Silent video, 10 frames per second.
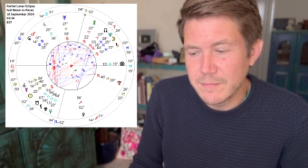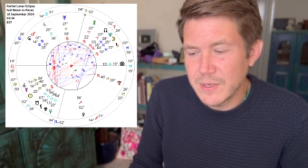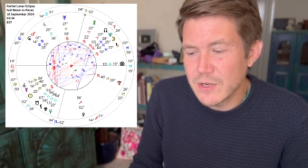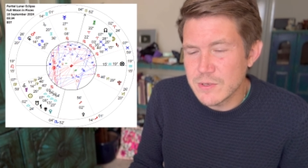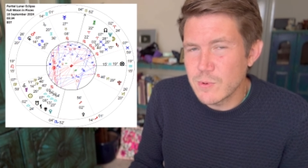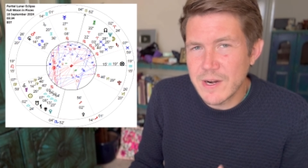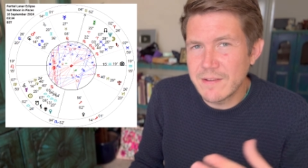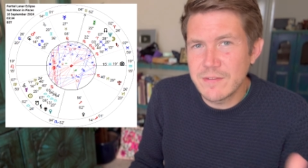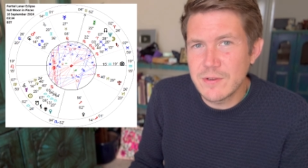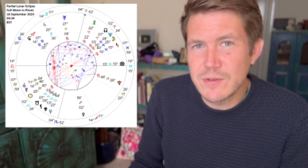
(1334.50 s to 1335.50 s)
because
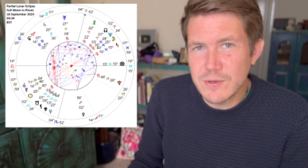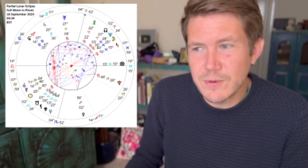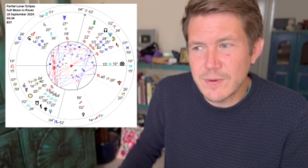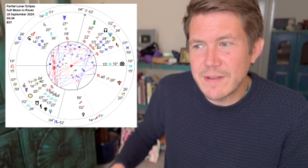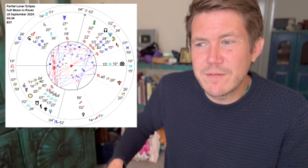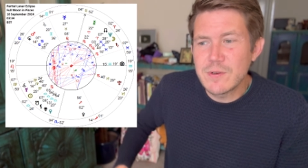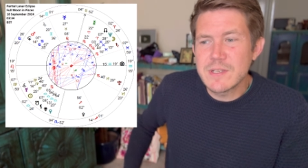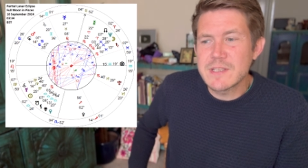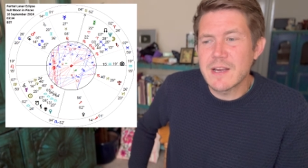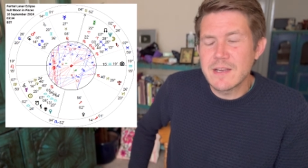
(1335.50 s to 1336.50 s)
whatever you do, if you
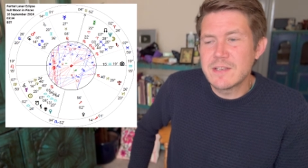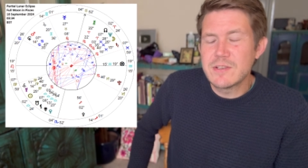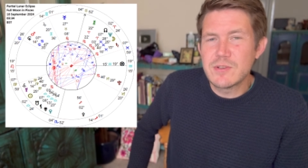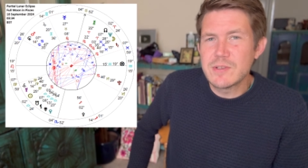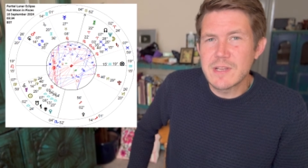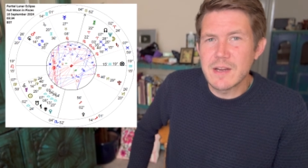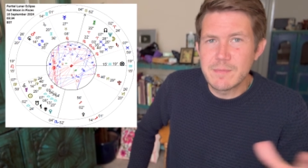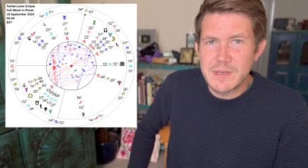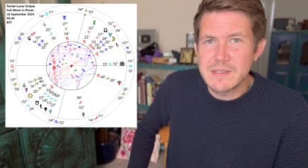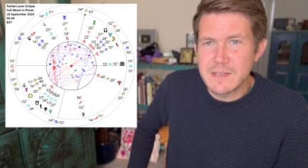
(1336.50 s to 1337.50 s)
decide to start a
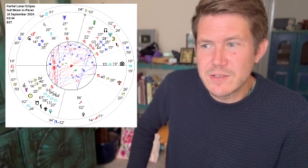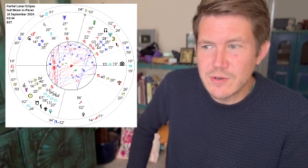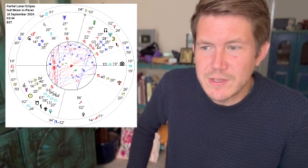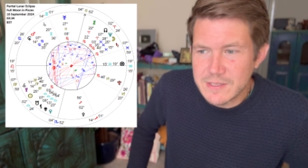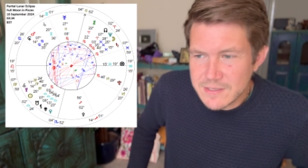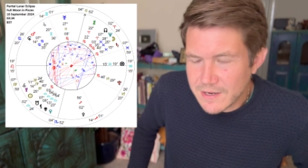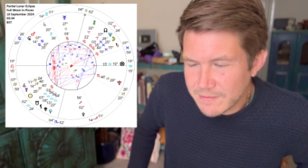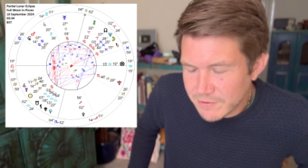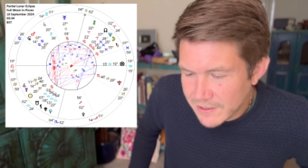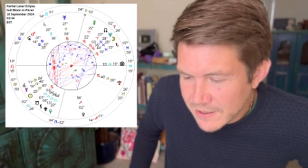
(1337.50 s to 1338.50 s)
business during this time,
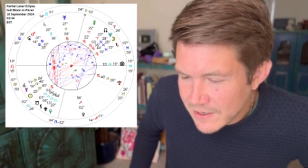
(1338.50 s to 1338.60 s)
right,